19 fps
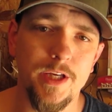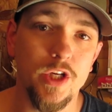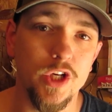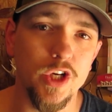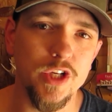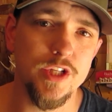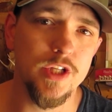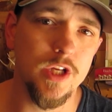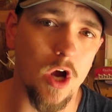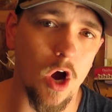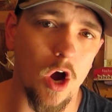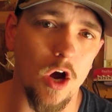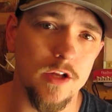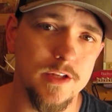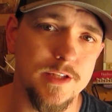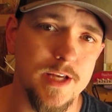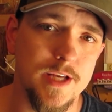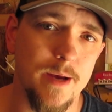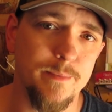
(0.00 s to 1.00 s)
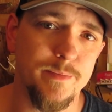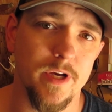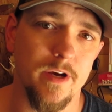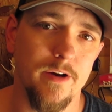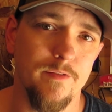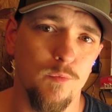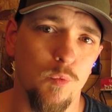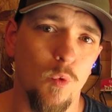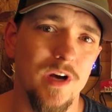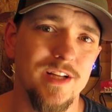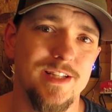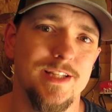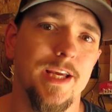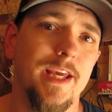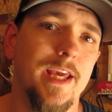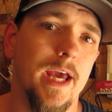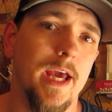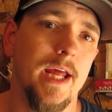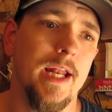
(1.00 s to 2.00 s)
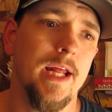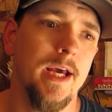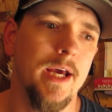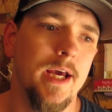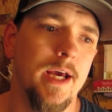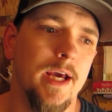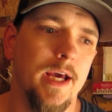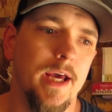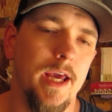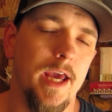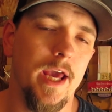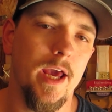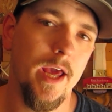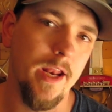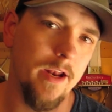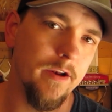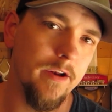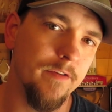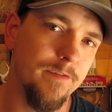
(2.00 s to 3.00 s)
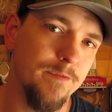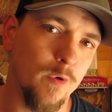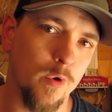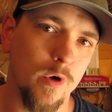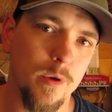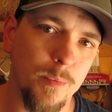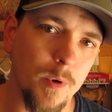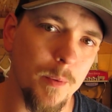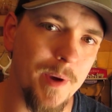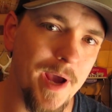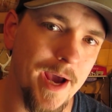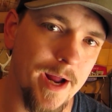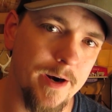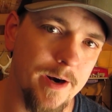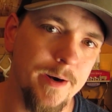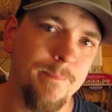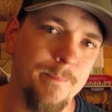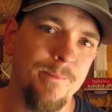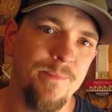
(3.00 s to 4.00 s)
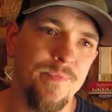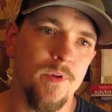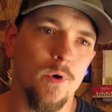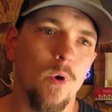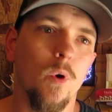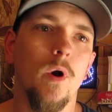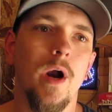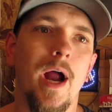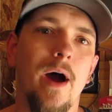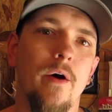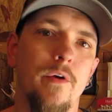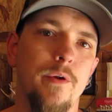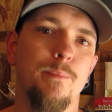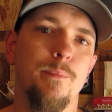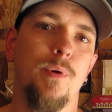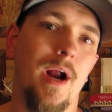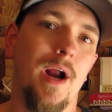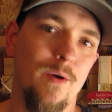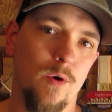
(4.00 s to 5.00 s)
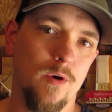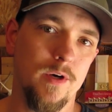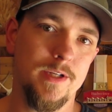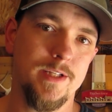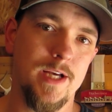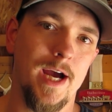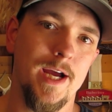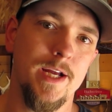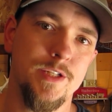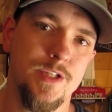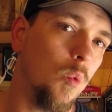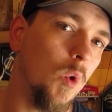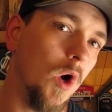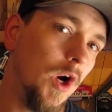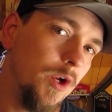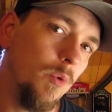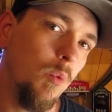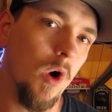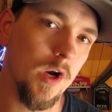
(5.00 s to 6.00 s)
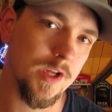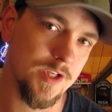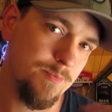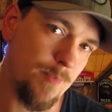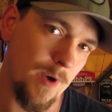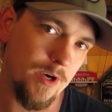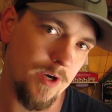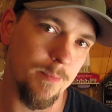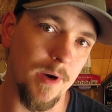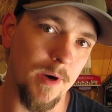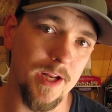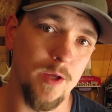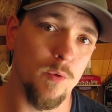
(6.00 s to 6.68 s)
good concept of what to get in an affordable manner or how to prioritize where you want to spend your money